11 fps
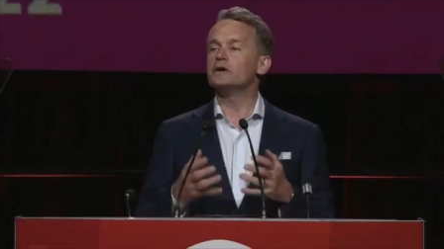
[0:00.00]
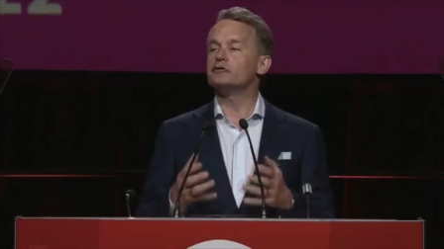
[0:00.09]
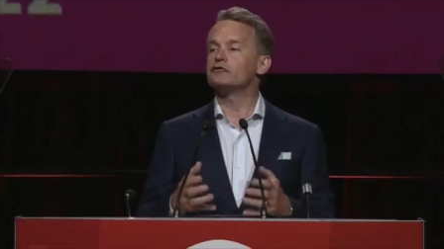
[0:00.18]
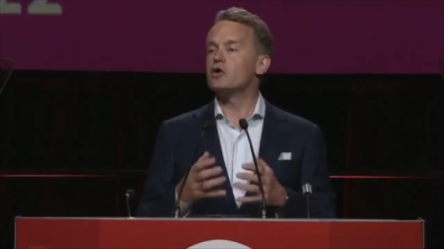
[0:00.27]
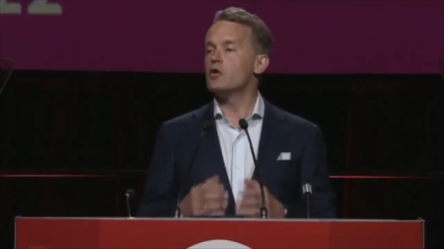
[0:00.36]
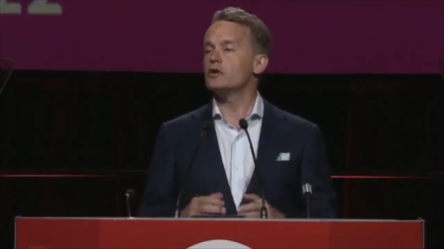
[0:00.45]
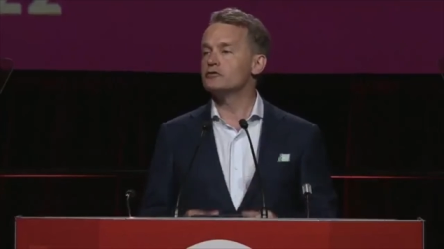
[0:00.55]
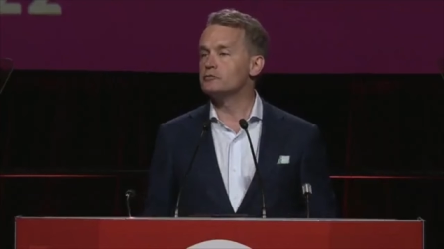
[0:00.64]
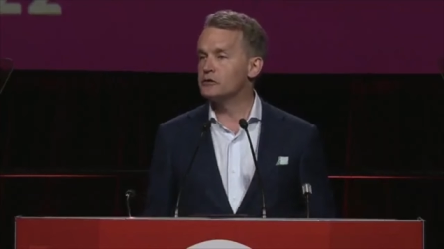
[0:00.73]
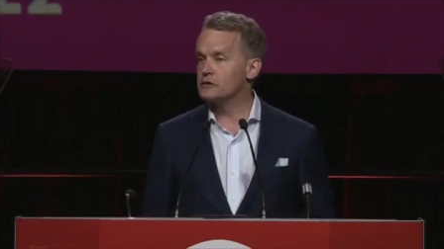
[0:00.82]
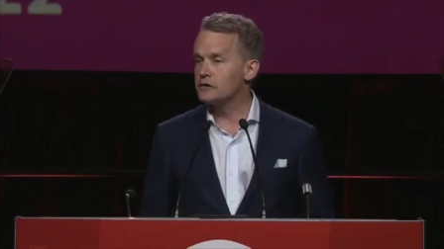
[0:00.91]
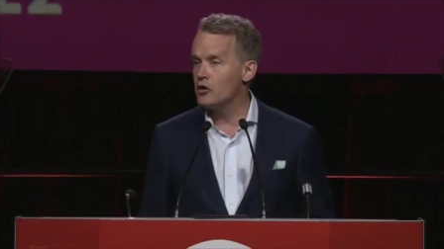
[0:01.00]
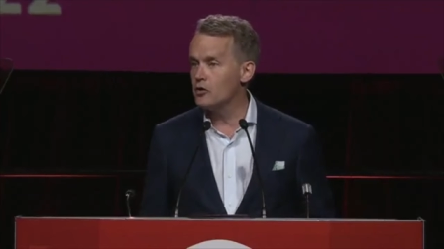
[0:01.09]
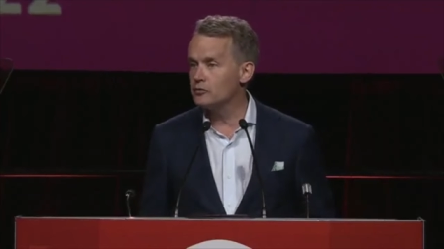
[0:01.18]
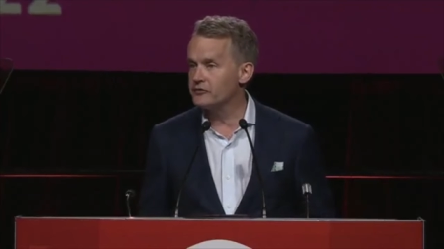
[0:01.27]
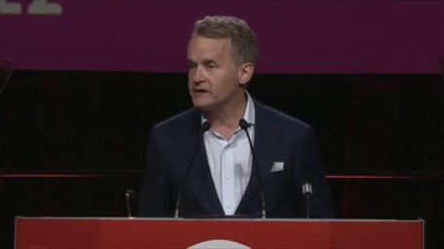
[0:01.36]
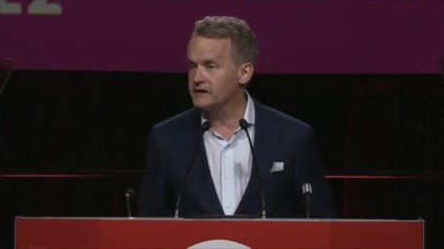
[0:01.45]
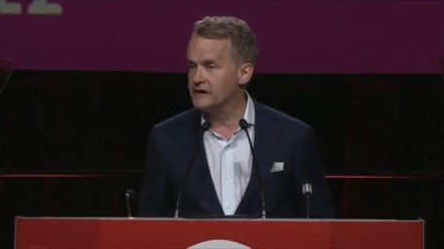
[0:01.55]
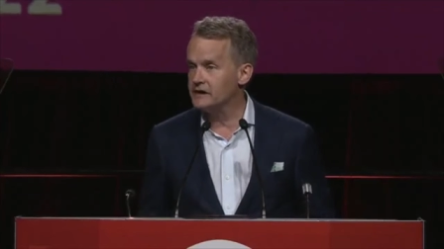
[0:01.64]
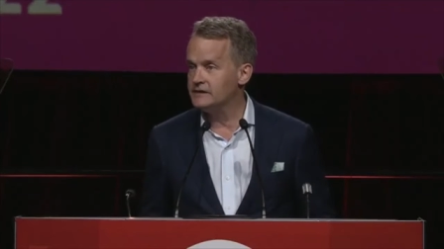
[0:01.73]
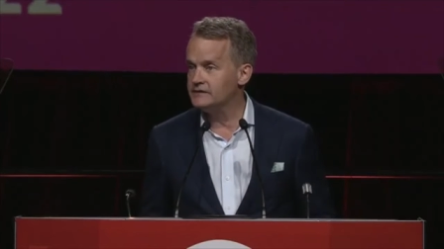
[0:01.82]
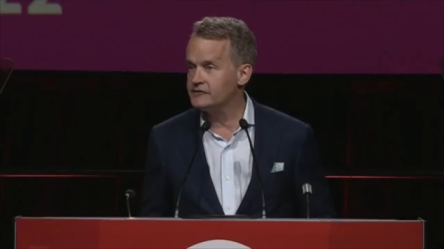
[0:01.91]
going to build the homes that
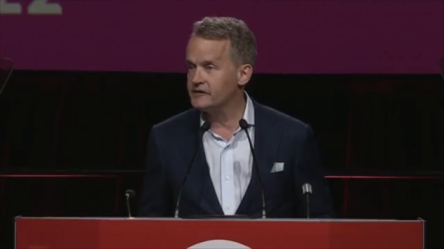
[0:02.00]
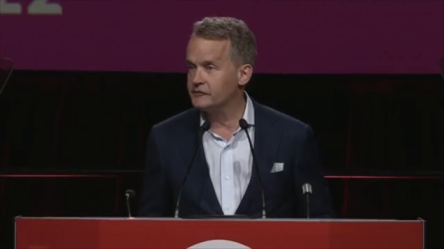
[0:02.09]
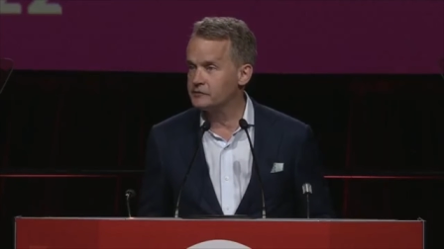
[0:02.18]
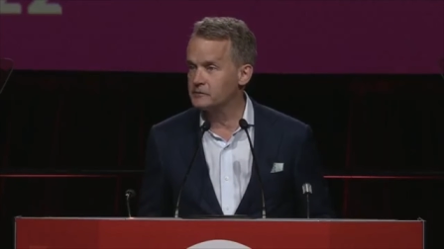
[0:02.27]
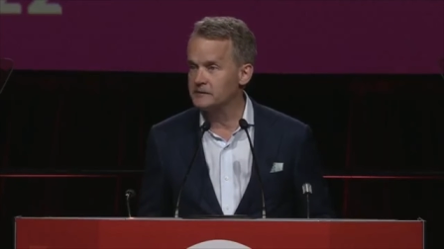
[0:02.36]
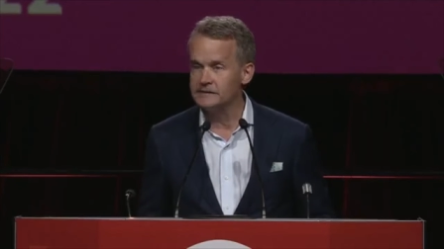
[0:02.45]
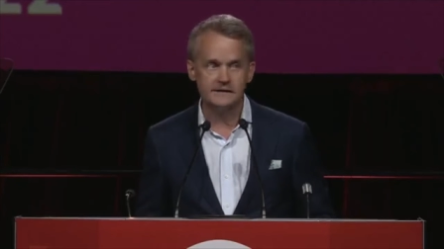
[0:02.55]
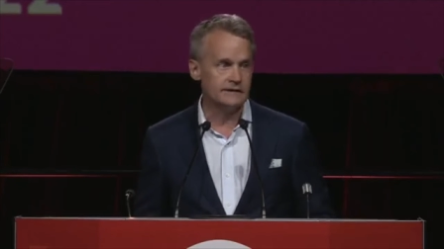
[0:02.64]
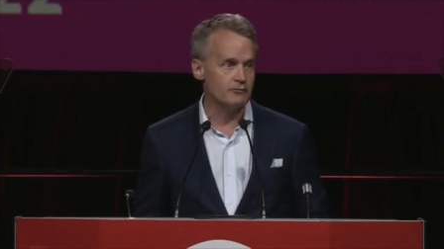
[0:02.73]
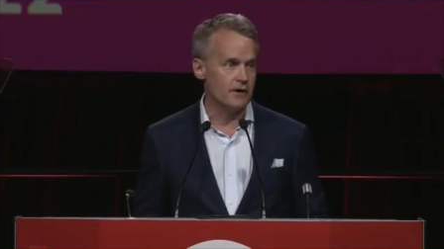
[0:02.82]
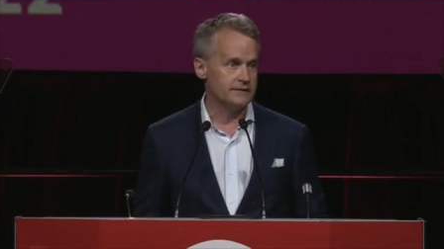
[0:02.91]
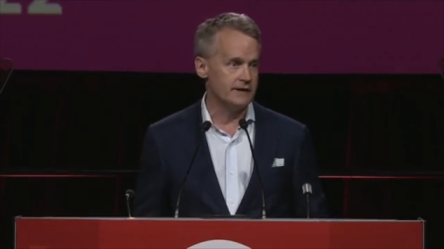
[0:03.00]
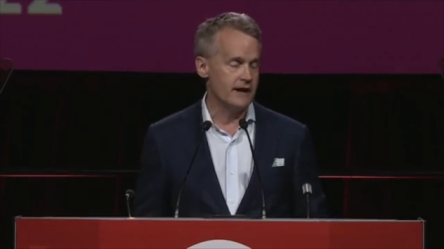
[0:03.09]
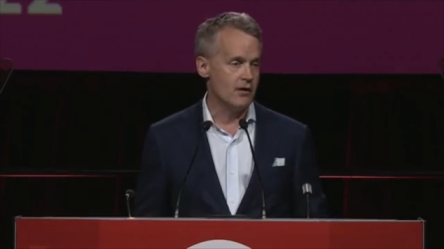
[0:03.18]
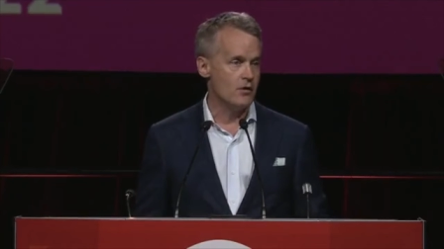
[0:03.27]
Canadians desperately need right now?